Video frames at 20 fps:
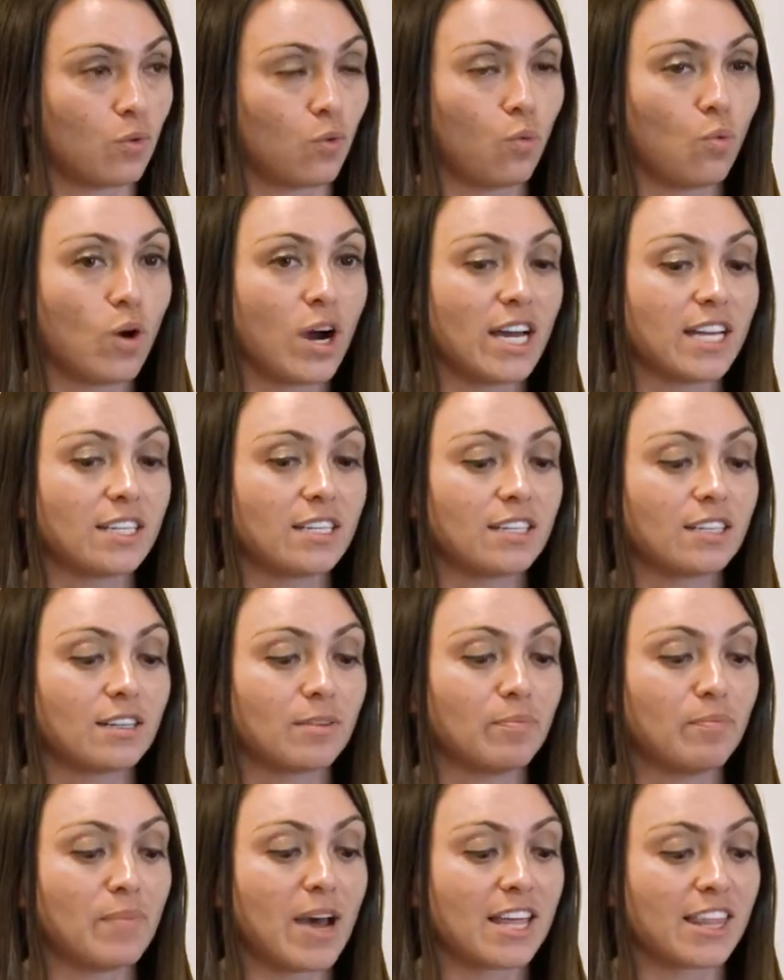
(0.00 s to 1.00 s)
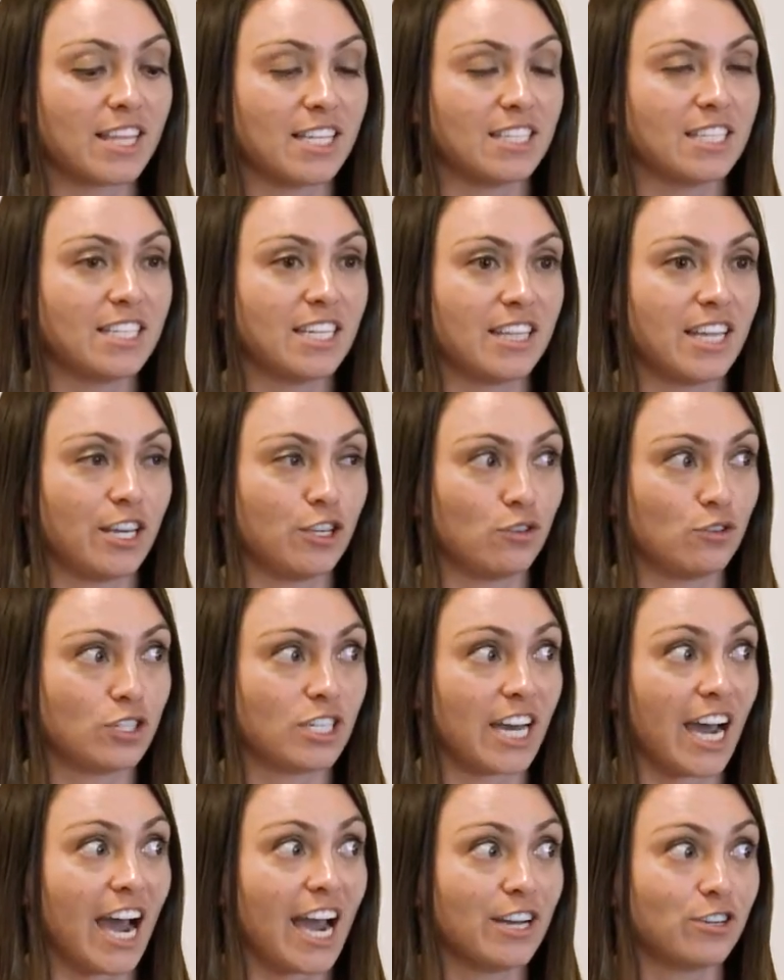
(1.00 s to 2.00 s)
what methods did they use
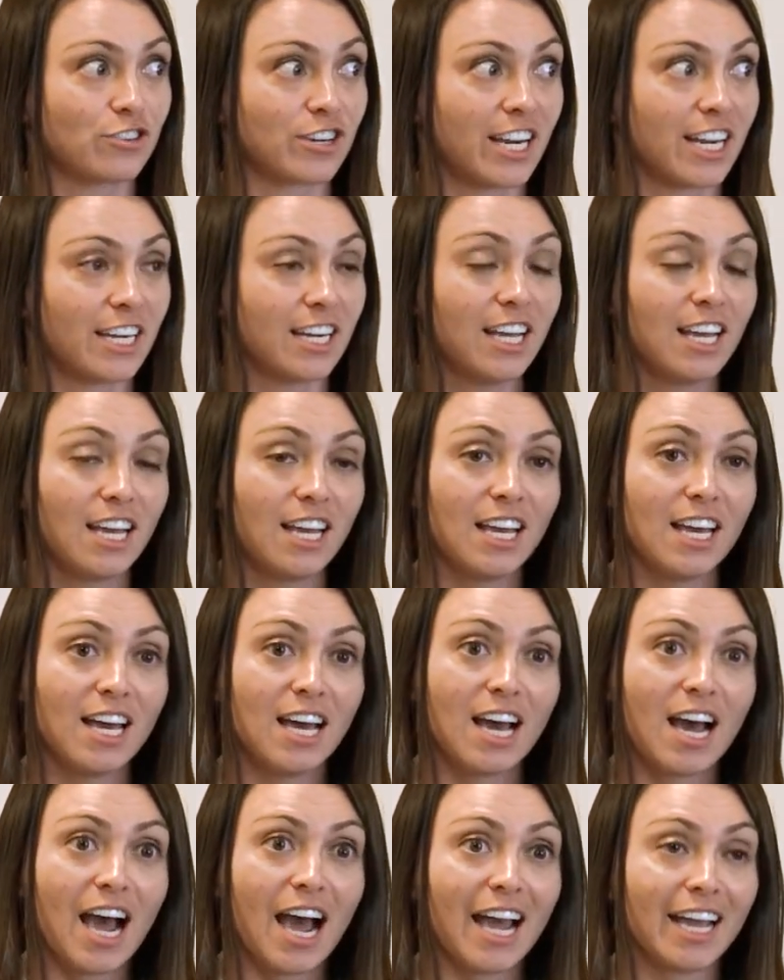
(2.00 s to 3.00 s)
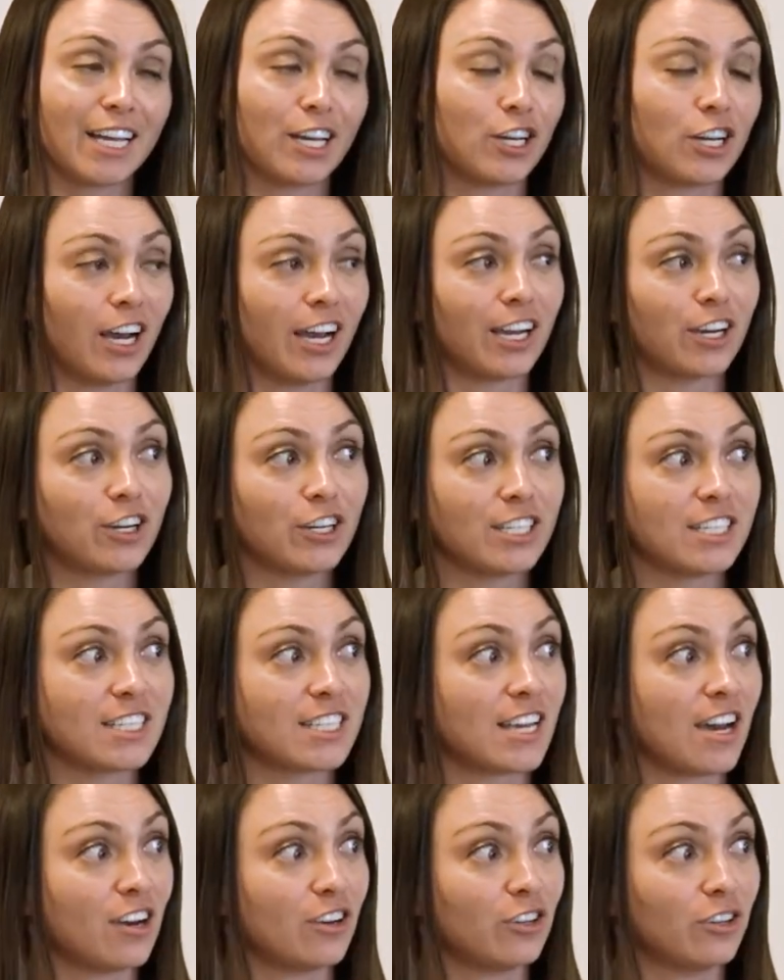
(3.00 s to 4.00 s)
to hydrate? I, I couldn't
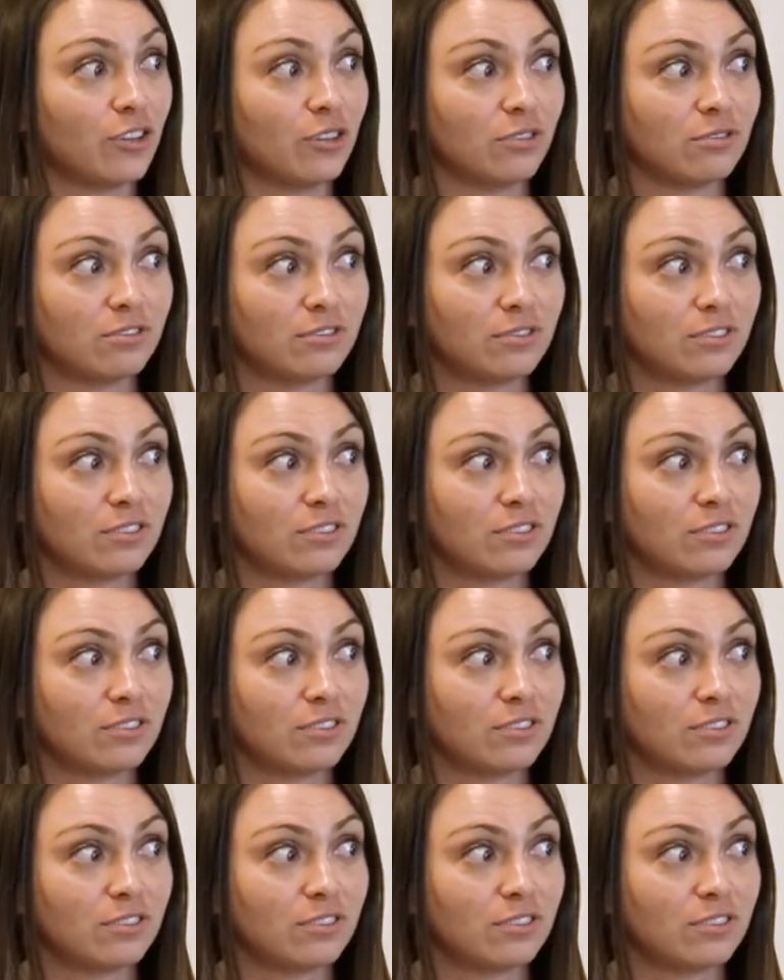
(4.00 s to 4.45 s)
tell you.